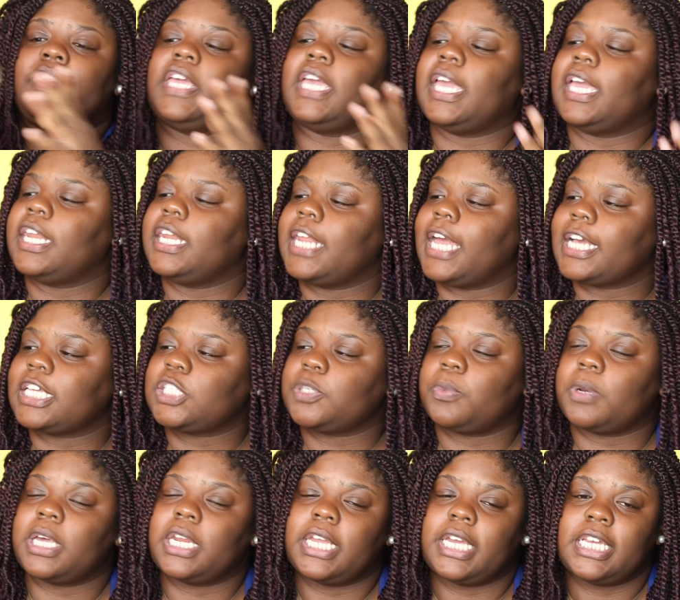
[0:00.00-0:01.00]
The next
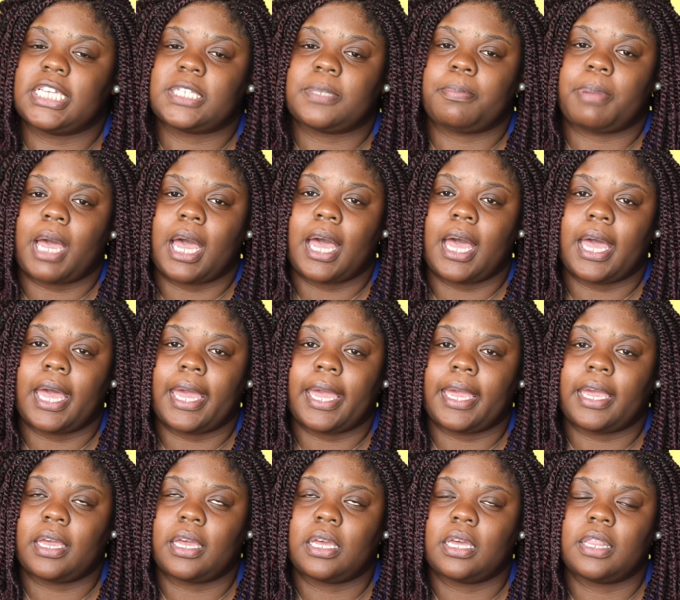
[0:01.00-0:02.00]
one is
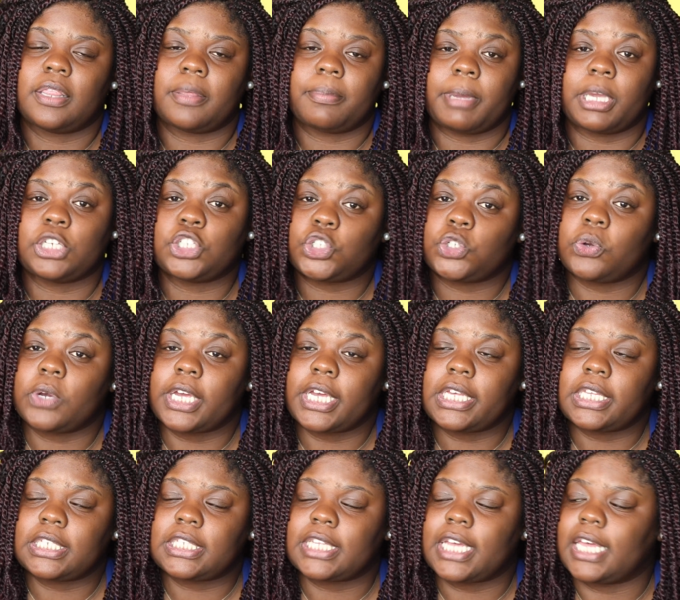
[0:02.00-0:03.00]
by The Main
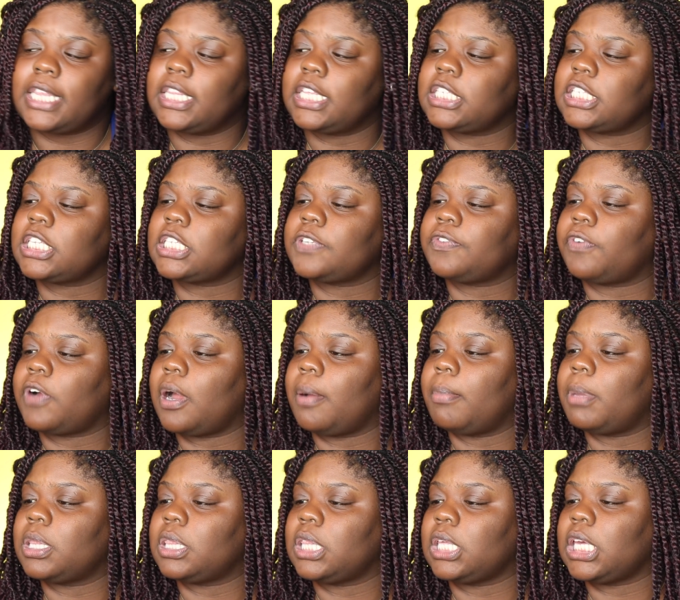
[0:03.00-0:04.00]
Choice. And this is
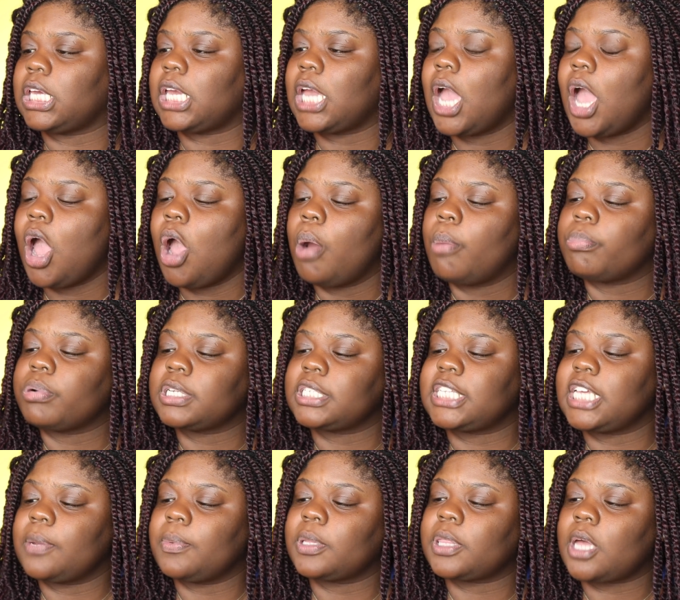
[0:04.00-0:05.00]
from the
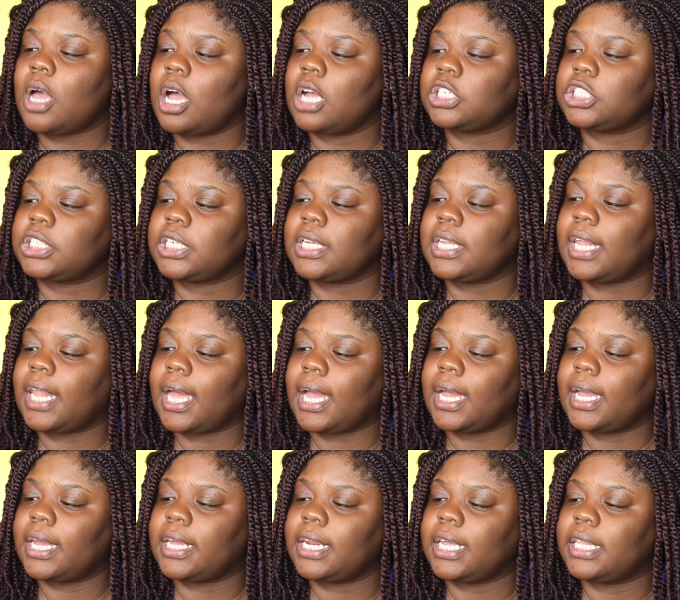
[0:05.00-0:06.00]
Proceed With Caution
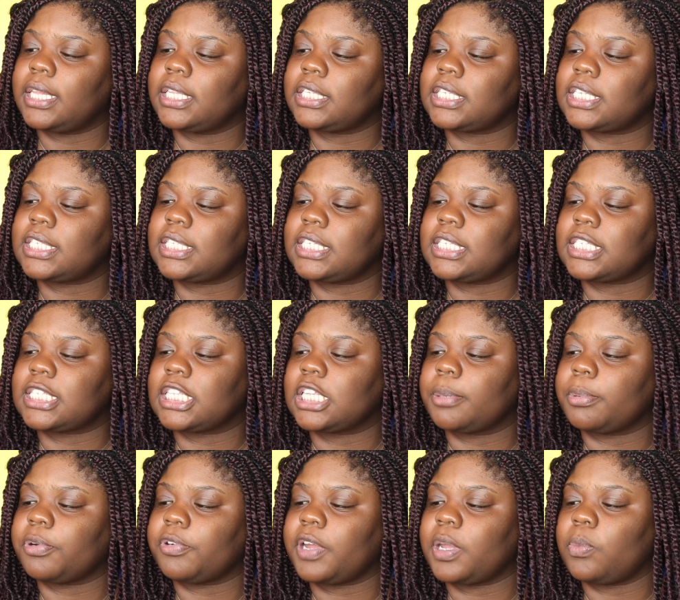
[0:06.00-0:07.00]
line. And this is the
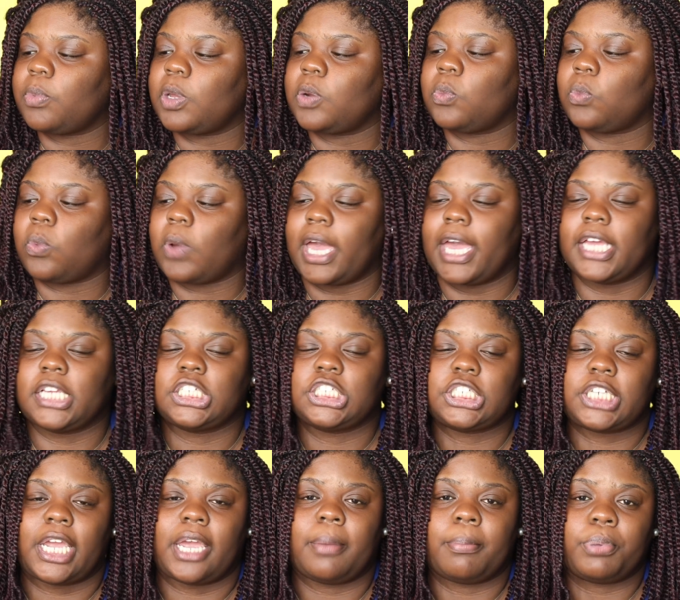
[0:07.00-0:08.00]
Slippery When Wet
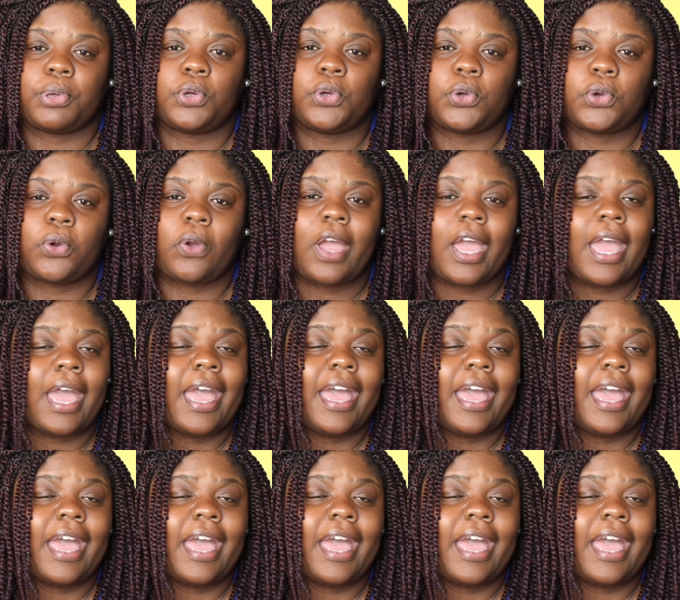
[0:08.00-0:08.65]
Shampoo.